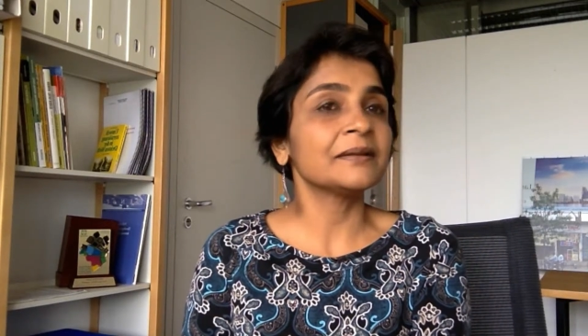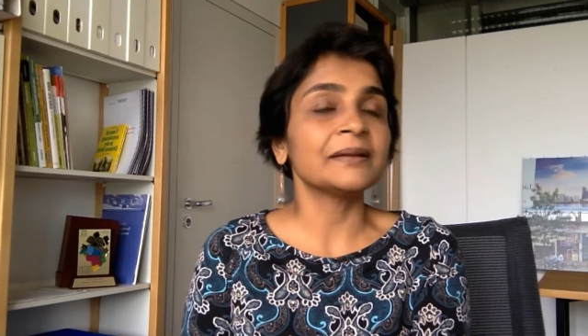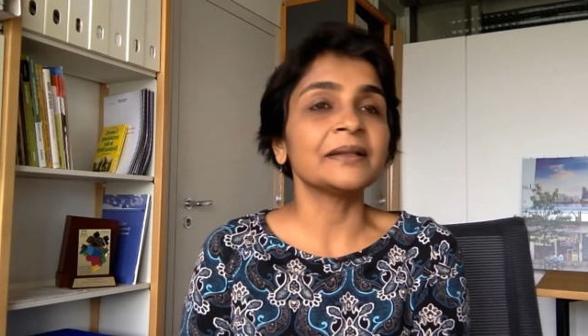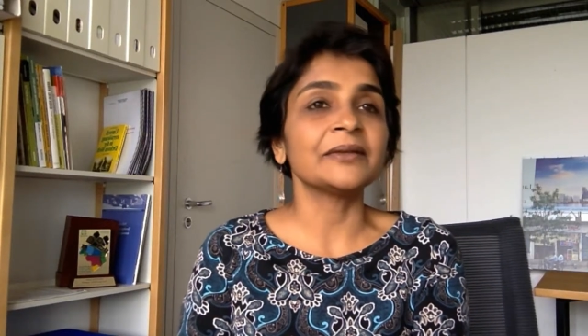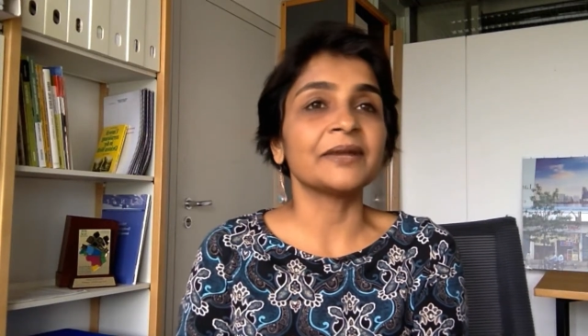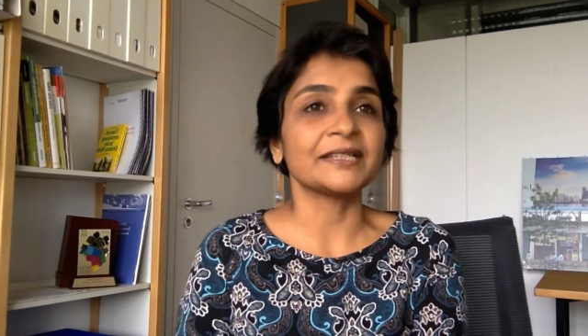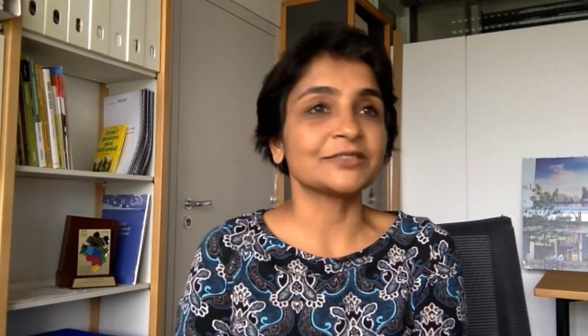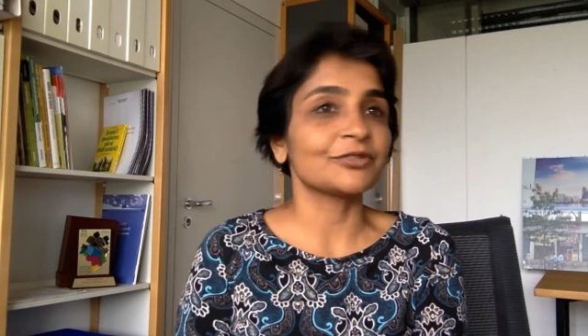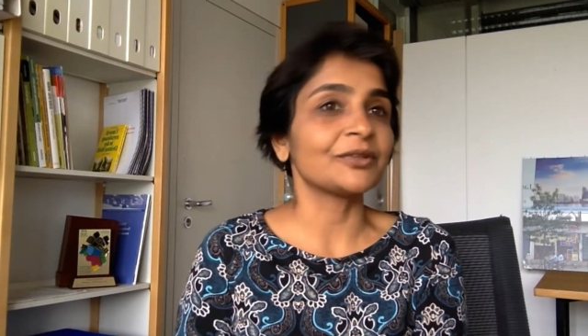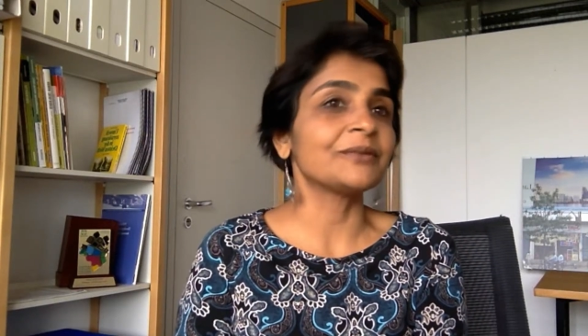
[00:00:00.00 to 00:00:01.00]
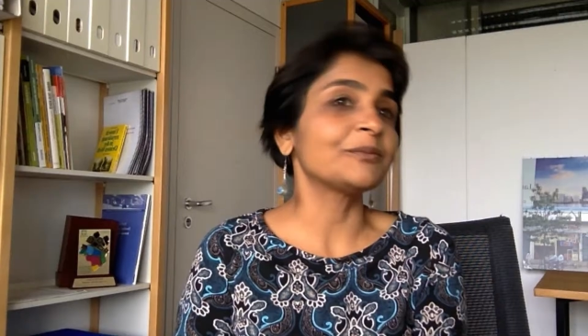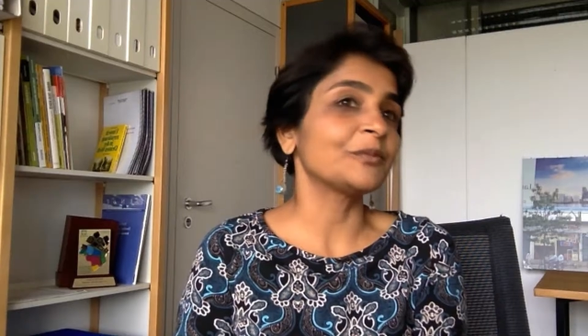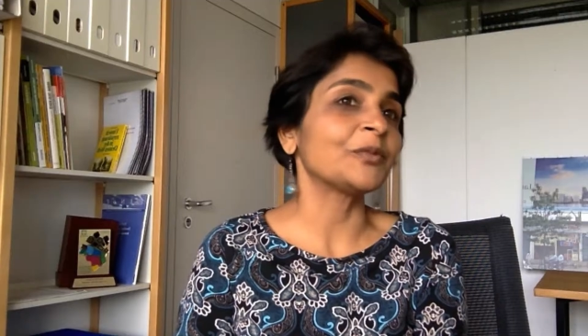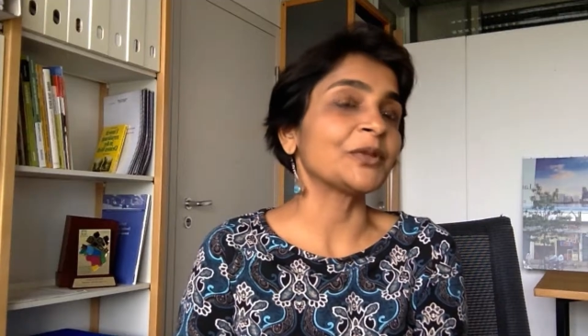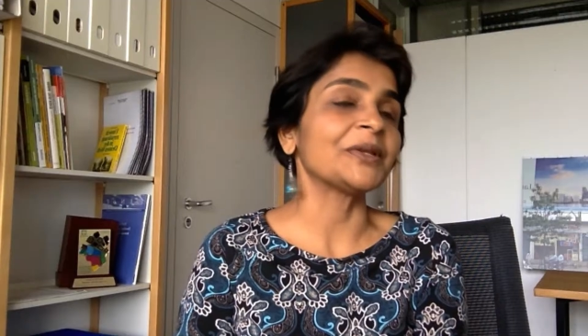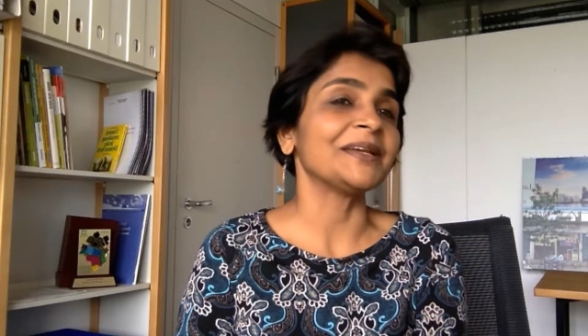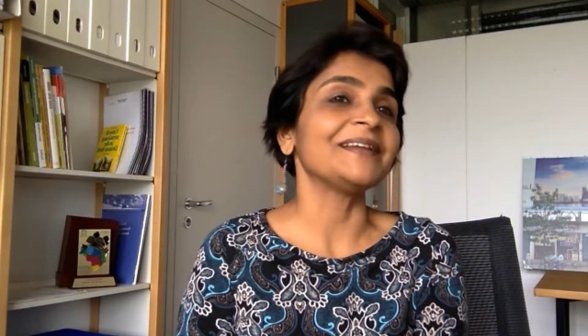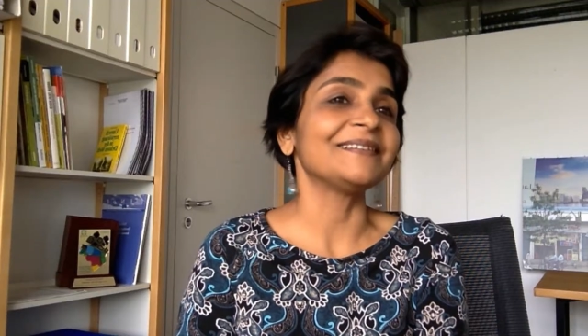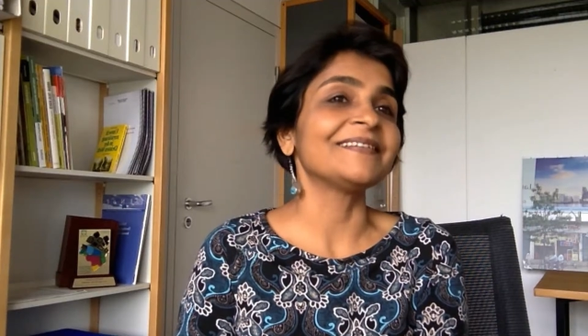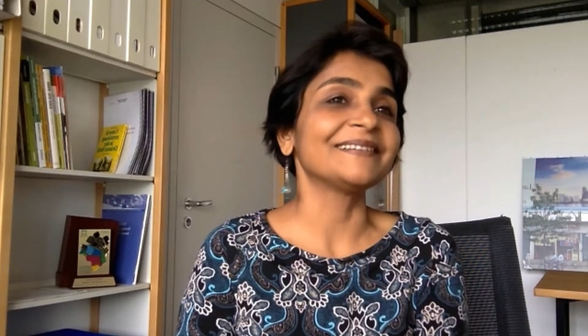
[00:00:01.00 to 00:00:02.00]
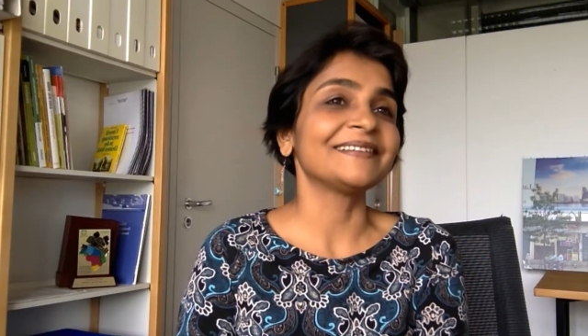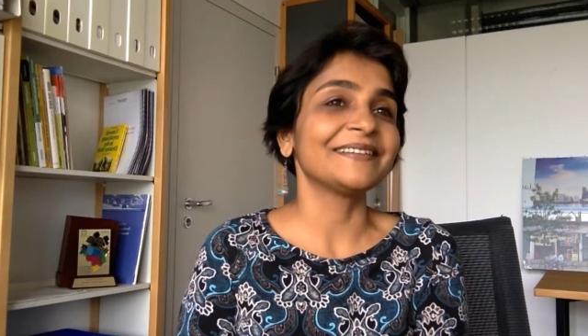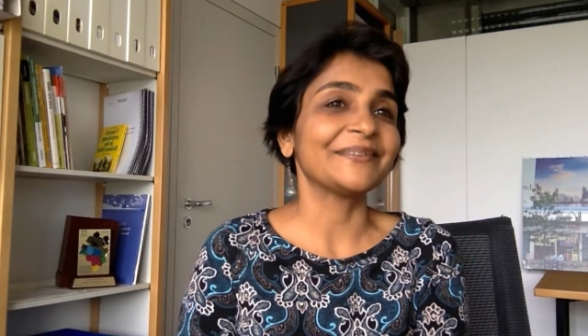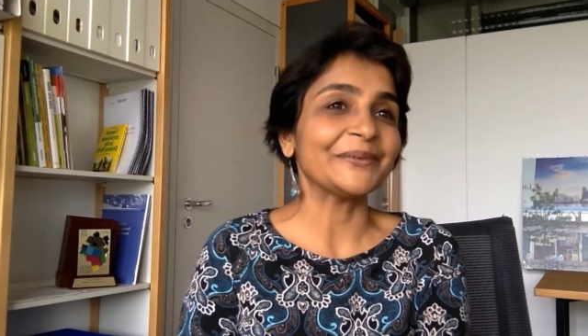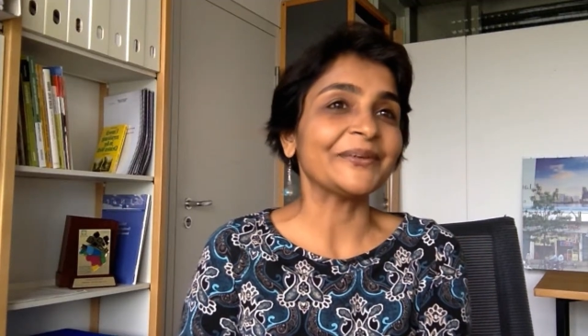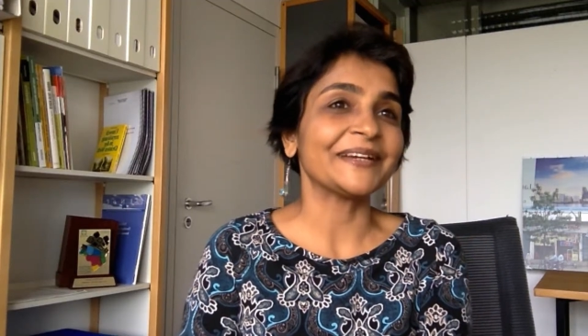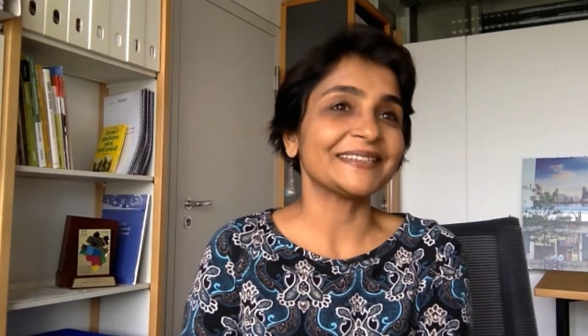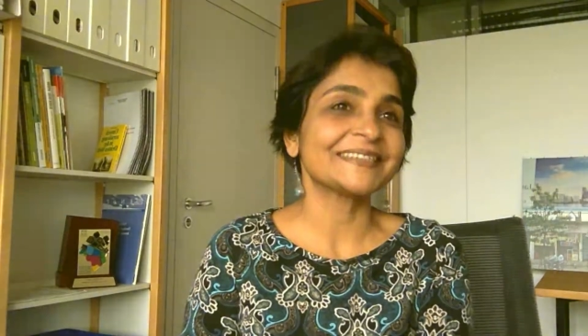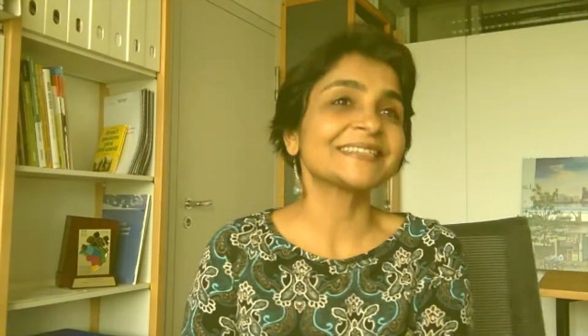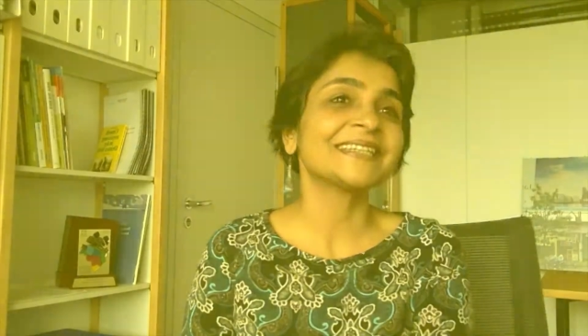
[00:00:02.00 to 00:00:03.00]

the rights for what they need, their own rights.